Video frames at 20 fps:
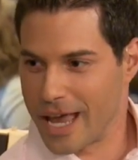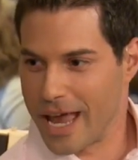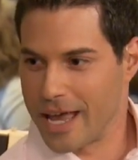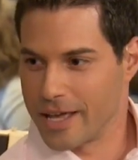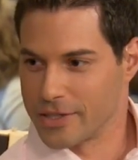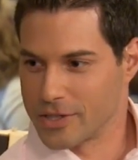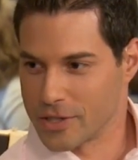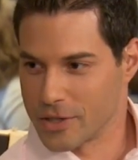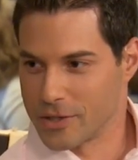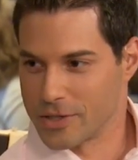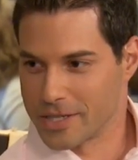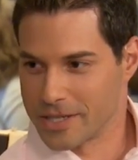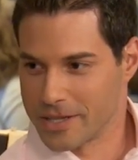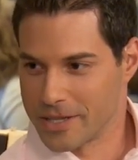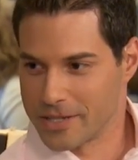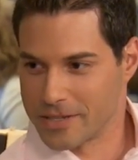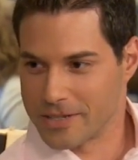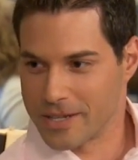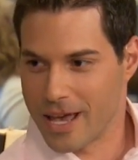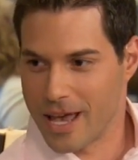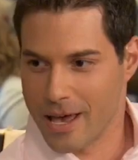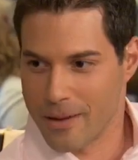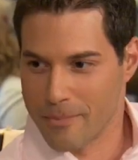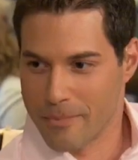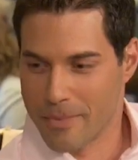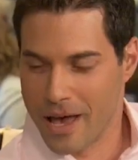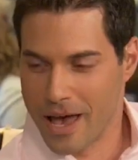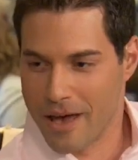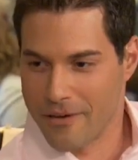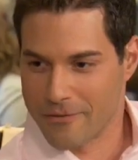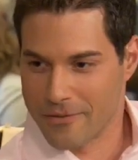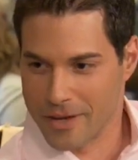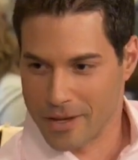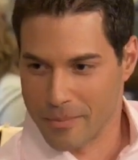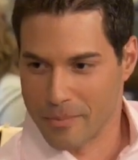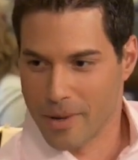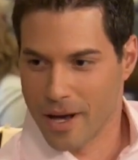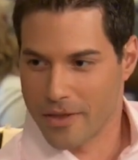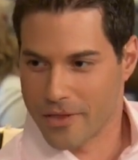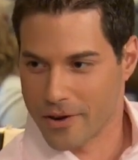cancers and this
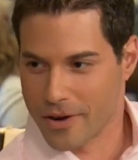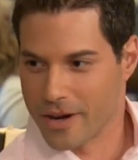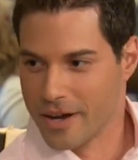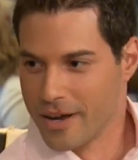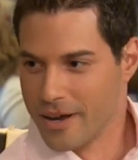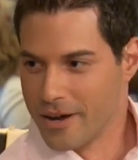M-effing mother,